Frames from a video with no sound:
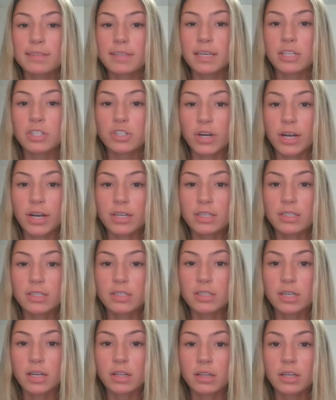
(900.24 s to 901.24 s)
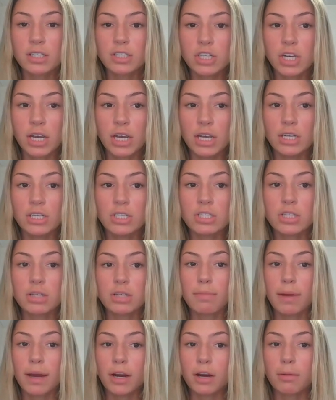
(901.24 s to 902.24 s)
can drastically change the
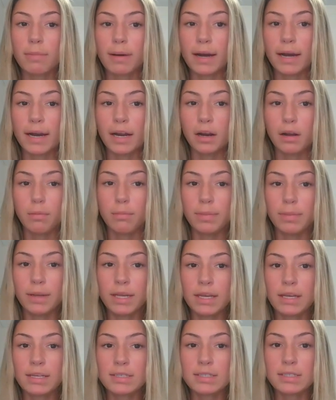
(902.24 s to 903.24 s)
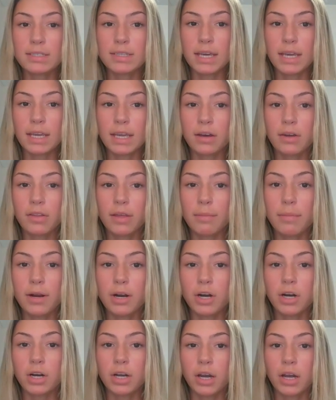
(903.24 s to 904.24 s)
microbiota because they kill them in
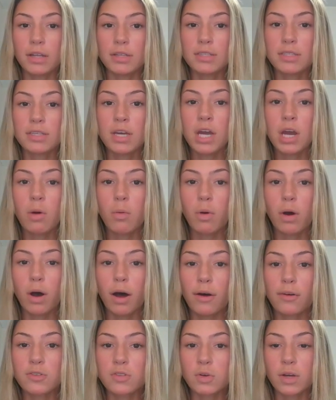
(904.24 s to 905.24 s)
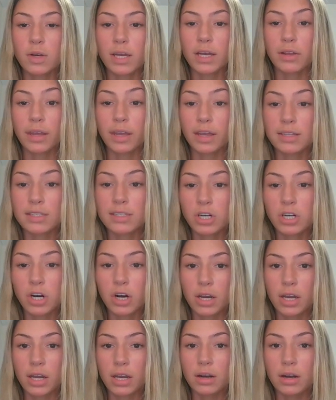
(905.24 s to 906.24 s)
our guts while also killing its
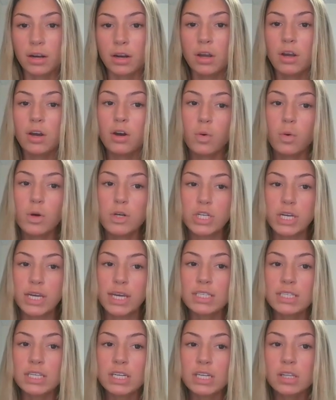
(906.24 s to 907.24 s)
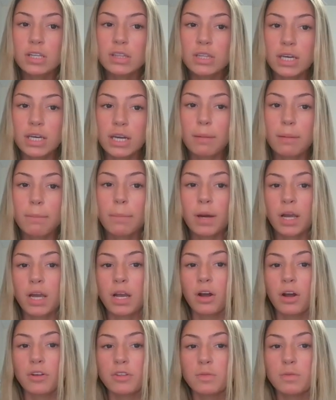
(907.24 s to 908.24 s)
target, which is a good thing but
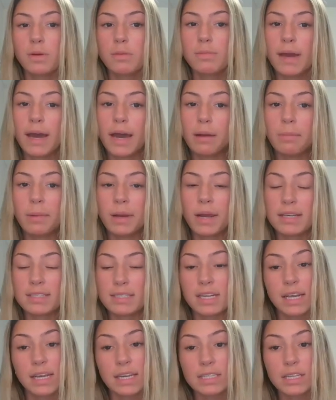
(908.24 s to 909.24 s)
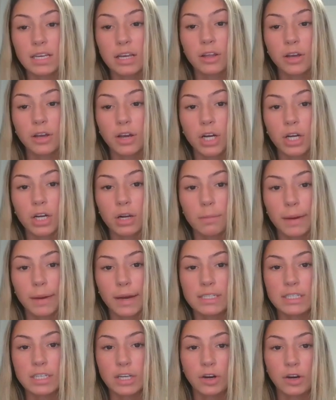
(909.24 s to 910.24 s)
can also be bad because it is killing our good
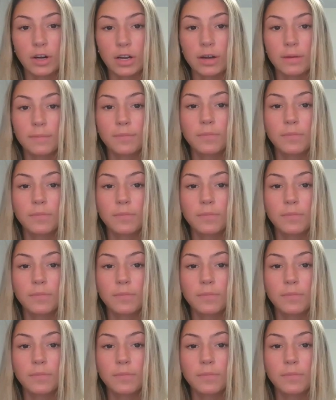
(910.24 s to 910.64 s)
bacteria.